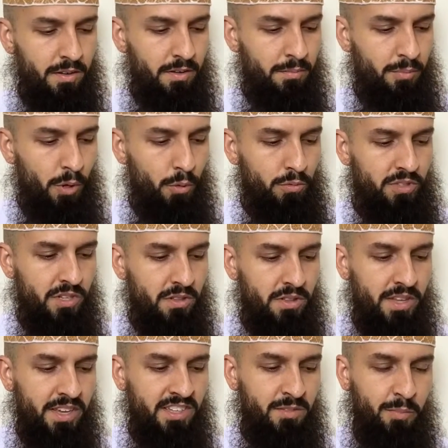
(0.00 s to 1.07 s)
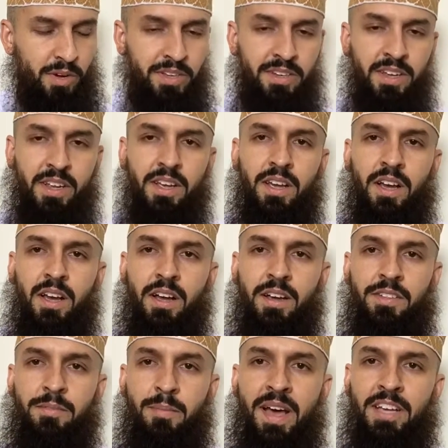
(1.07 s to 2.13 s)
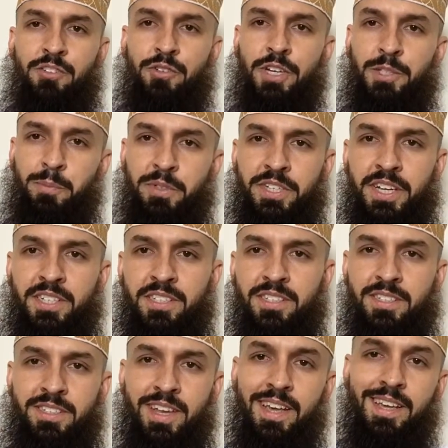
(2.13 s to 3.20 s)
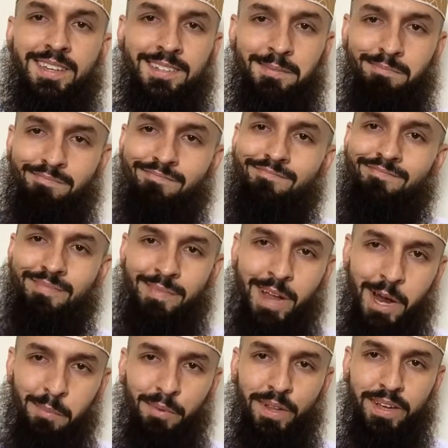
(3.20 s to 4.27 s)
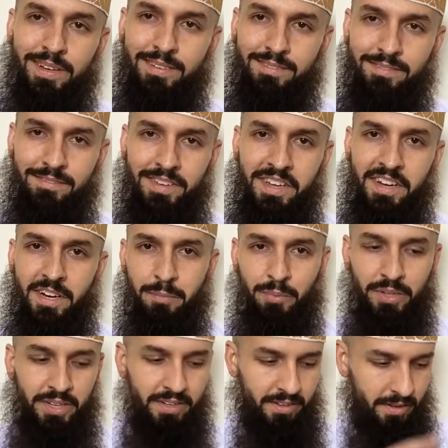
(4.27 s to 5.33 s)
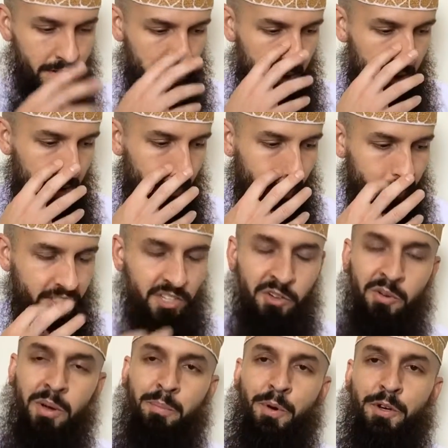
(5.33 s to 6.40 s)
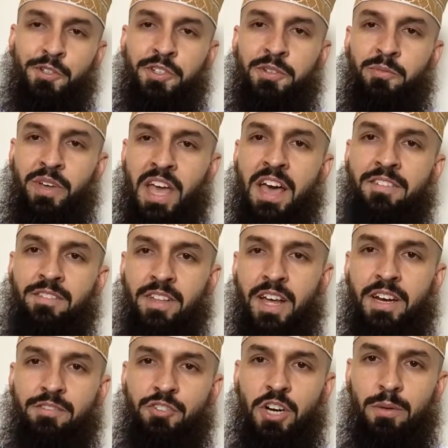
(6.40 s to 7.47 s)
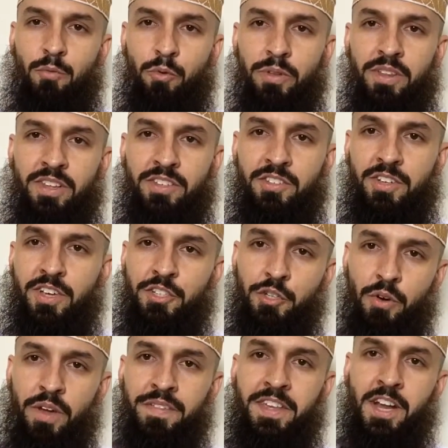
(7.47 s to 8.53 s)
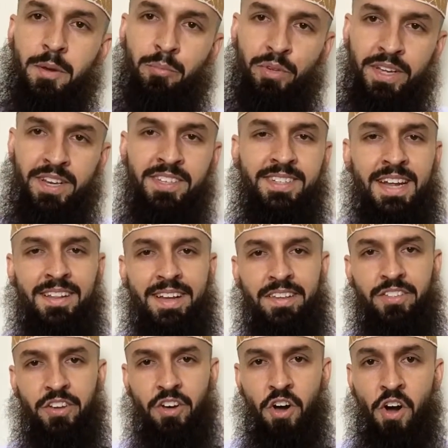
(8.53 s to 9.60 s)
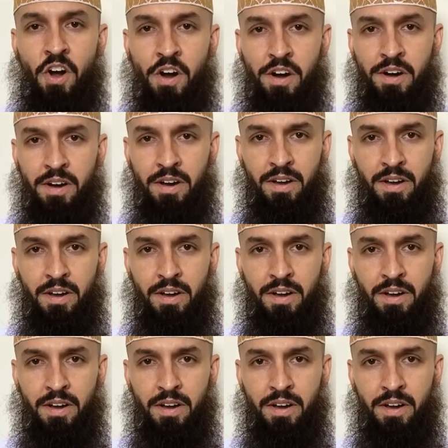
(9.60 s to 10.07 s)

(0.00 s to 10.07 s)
boats and things, but mass transportation today is the airplane, right? So a person, we have a lot of trouble with this because you're on the airplane. It's not like the car.